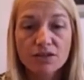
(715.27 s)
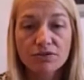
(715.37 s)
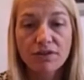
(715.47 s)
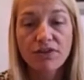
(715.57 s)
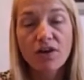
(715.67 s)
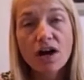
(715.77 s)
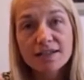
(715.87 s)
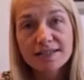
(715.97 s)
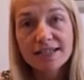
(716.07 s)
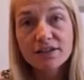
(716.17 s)
So the
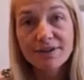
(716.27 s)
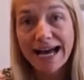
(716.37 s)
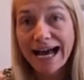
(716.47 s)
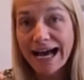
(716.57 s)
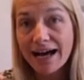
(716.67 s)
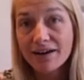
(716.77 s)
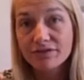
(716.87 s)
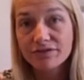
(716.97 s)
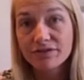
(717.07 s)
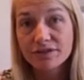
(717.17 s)
thoughts that you
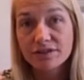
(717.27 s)
have